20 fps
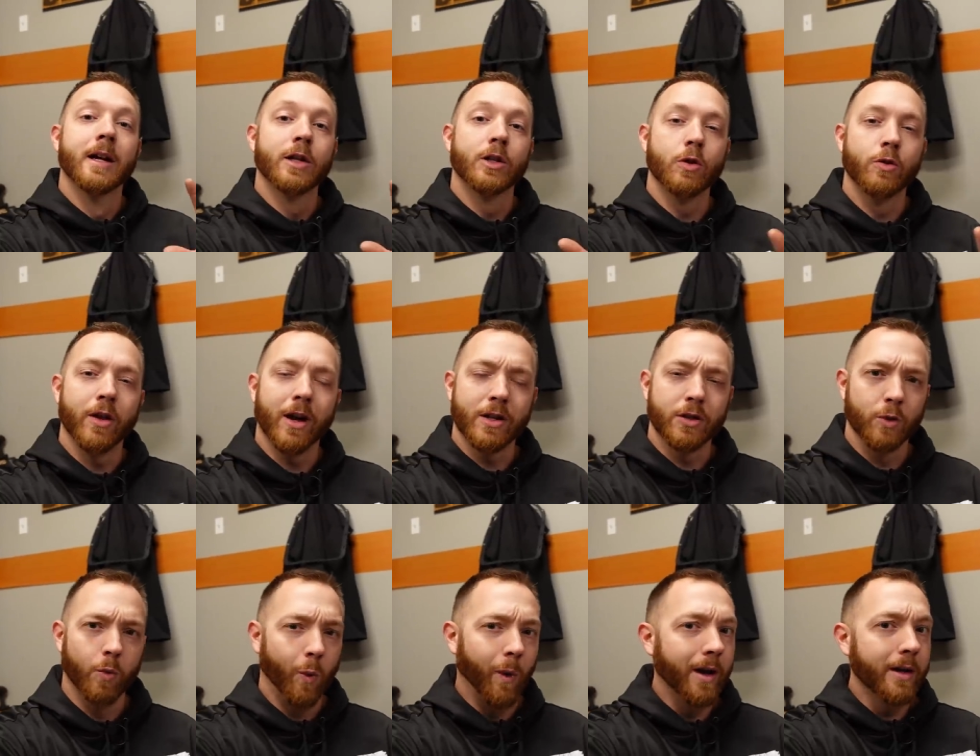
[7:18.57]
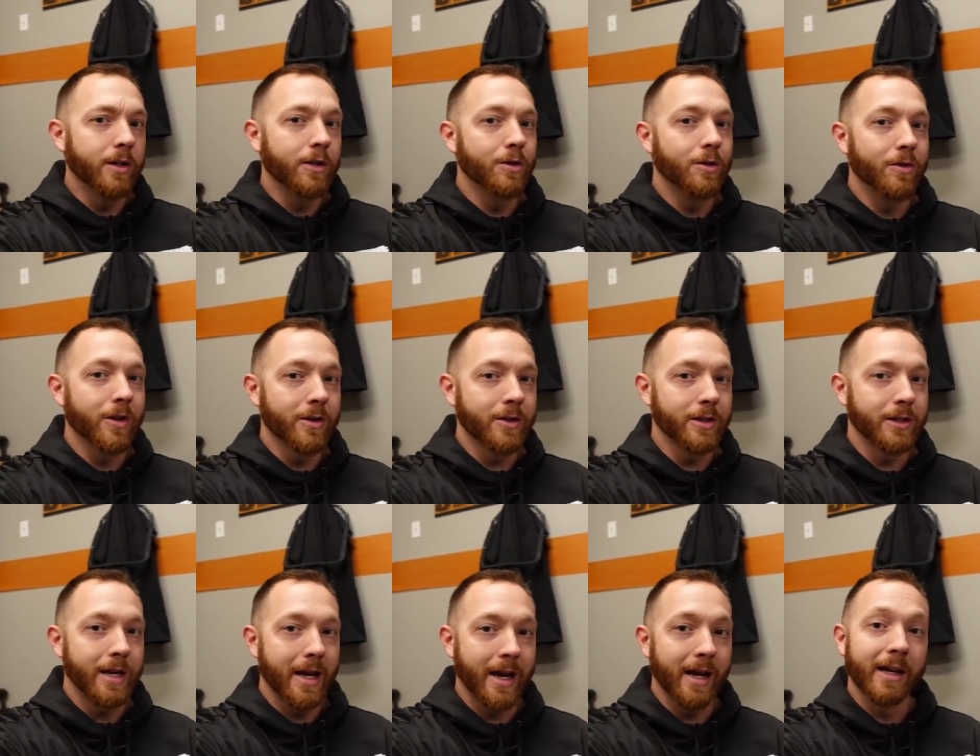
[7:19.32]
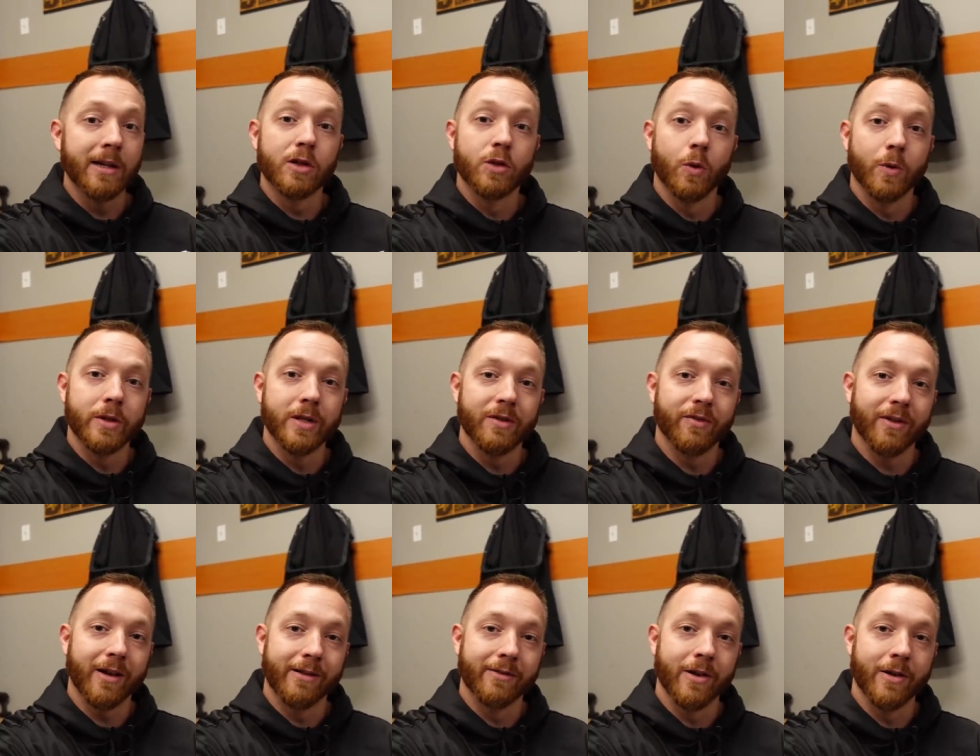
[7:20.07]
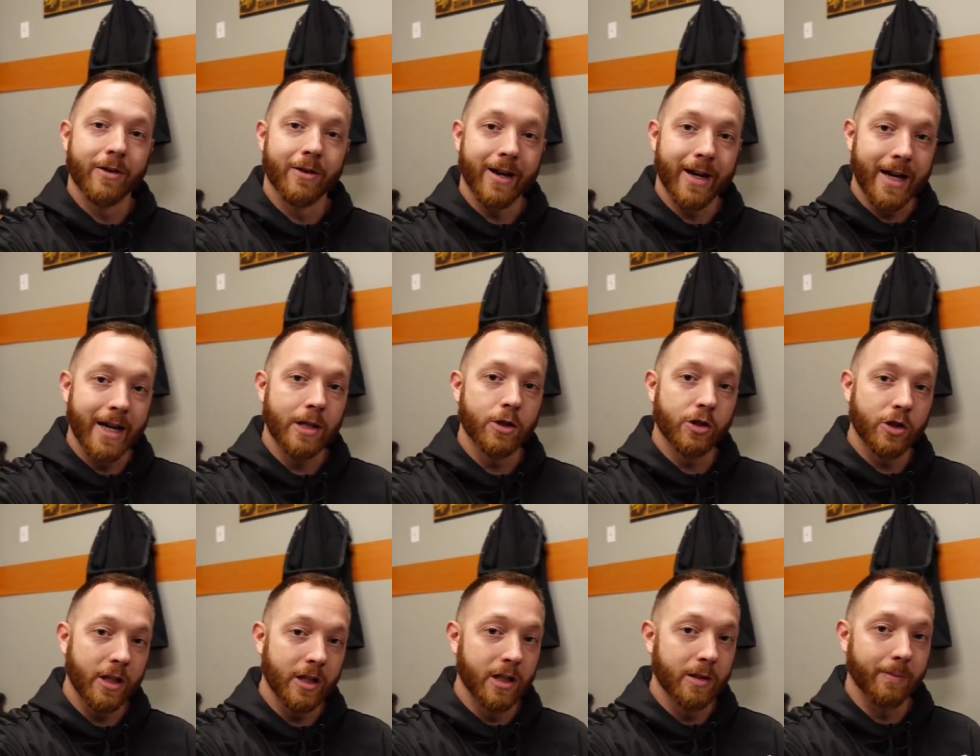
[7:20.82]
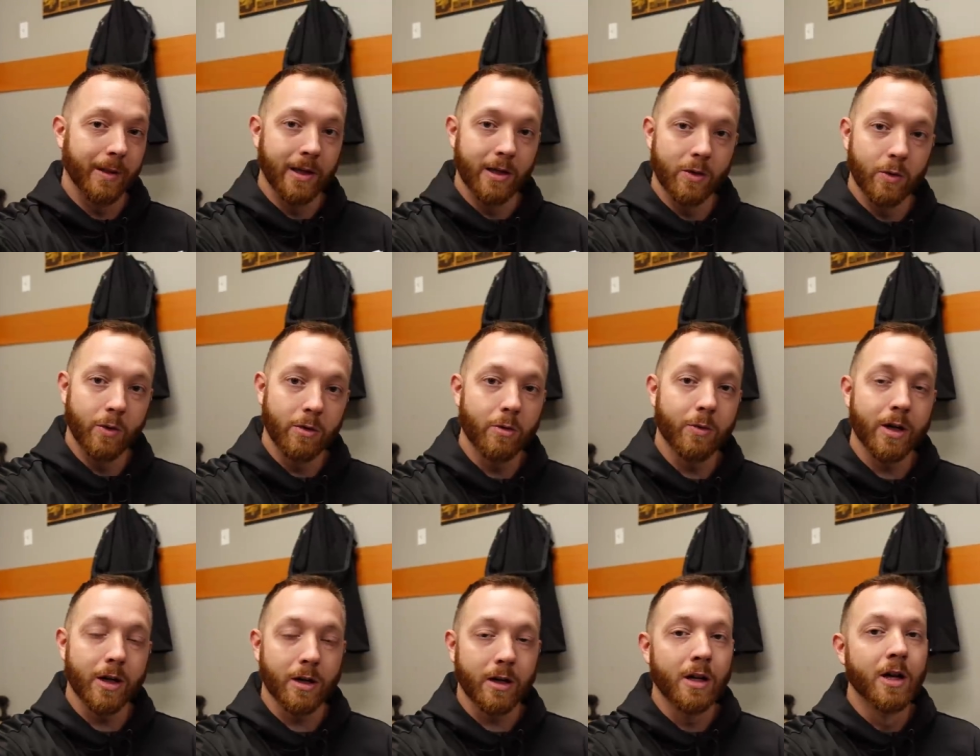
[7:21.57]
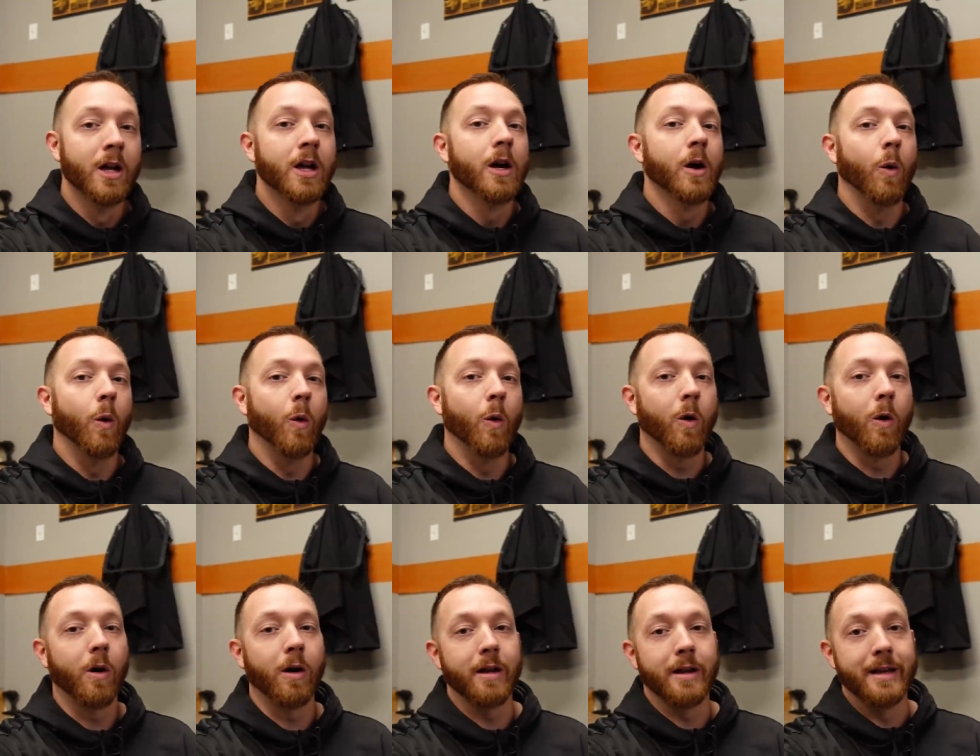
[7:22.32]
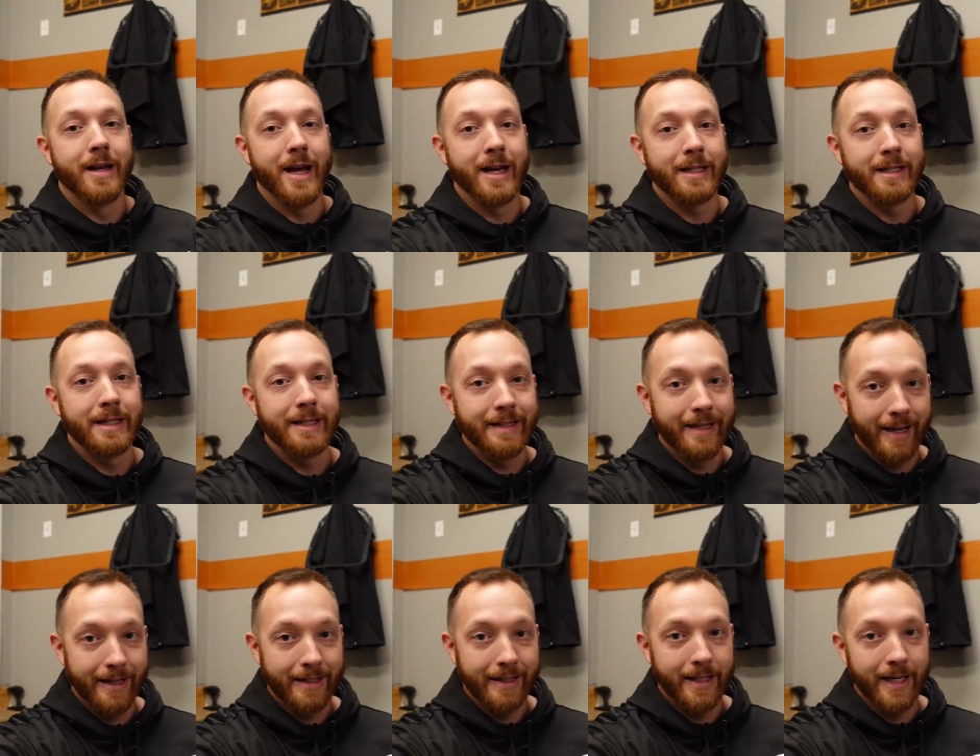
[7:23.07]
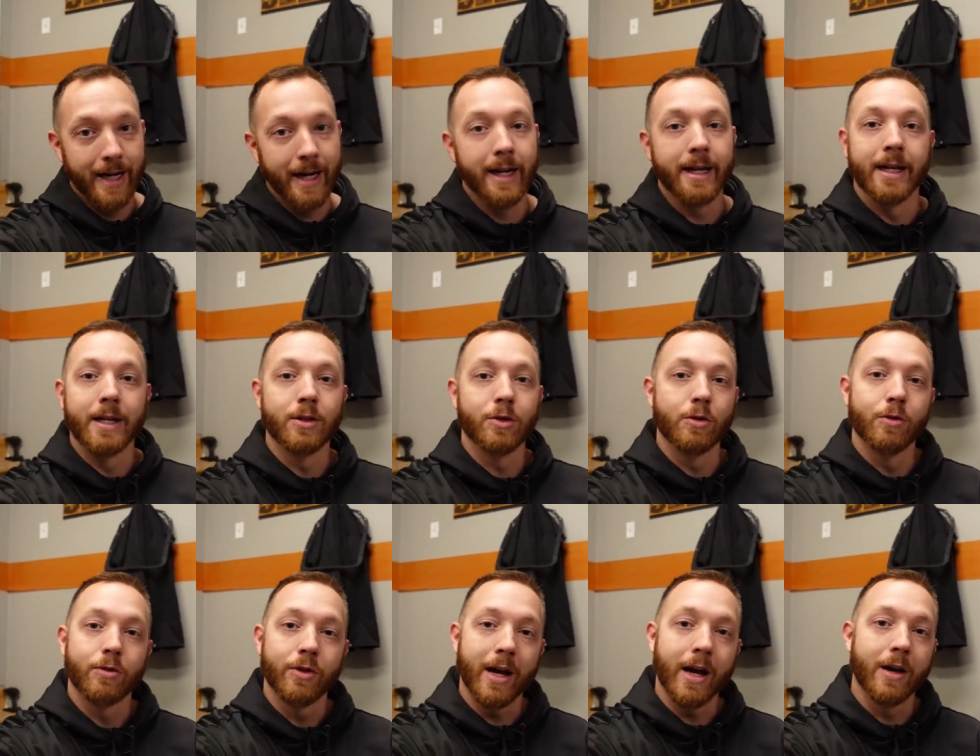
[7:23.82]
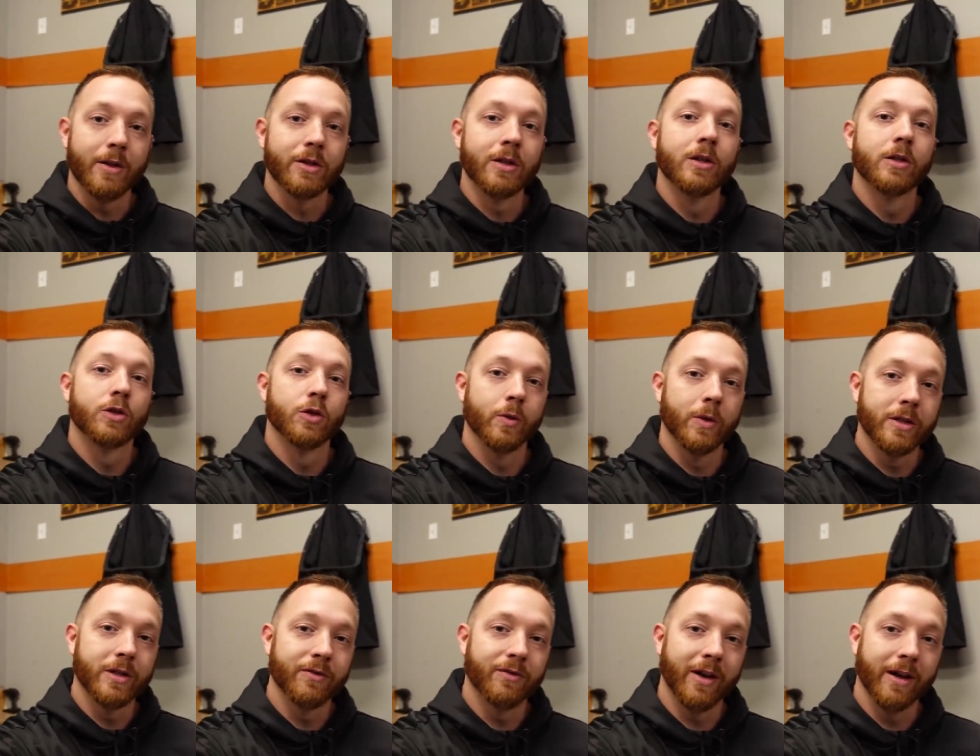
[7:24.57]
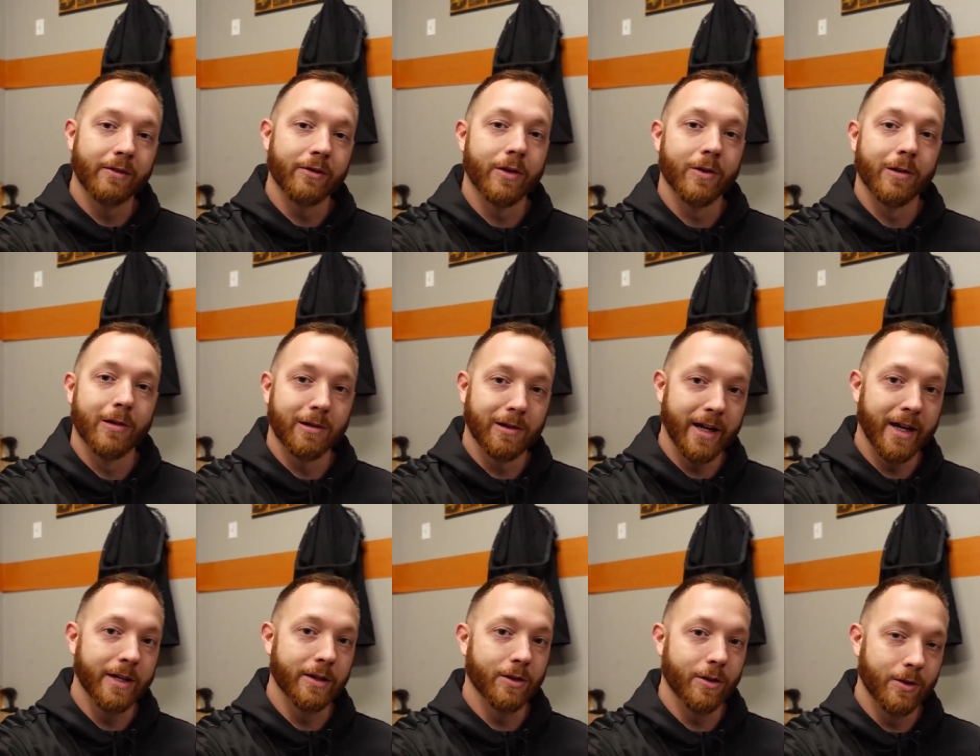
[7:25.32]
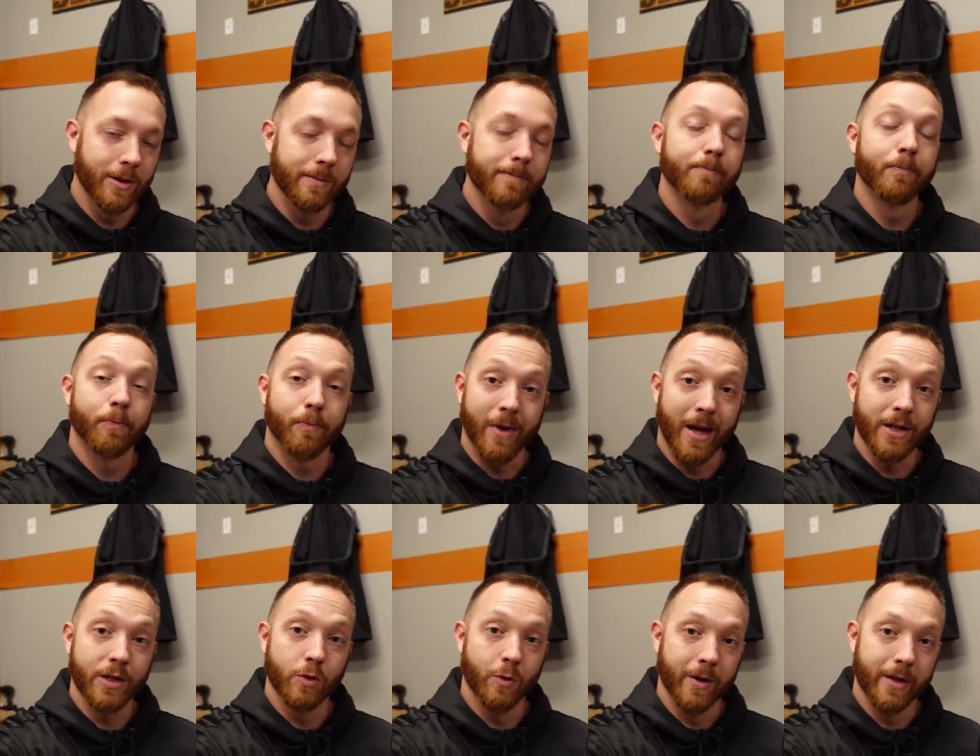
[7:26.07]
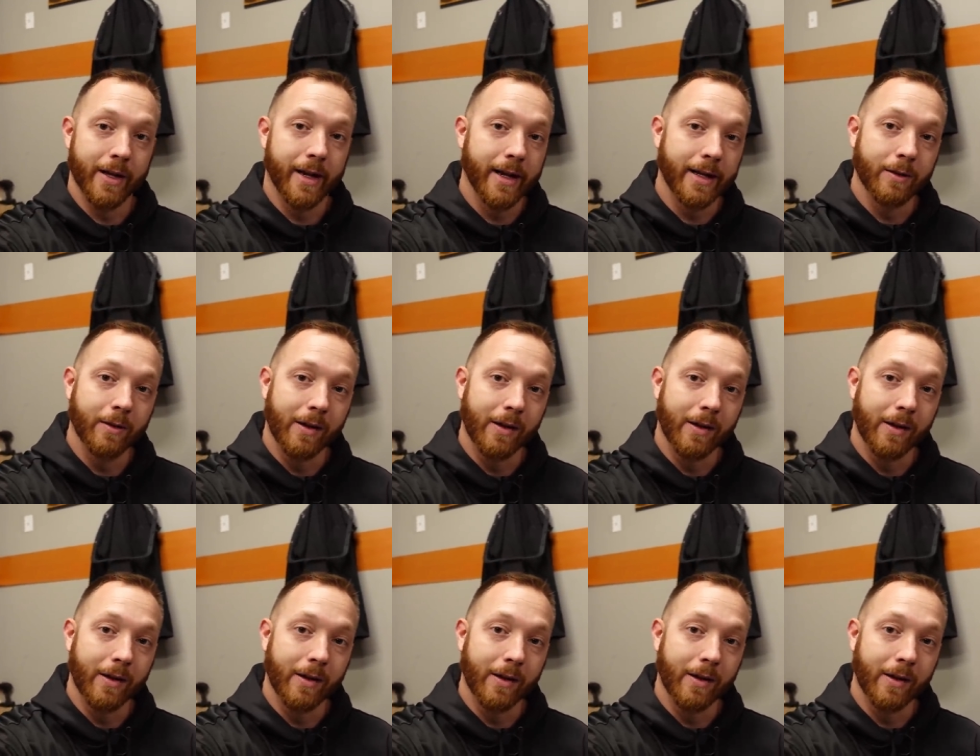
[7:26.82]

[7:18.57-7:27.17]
2001 to 2010, 2500 HD spindle will work, or 1999 and 2000, 2500 light duty. That's the one that I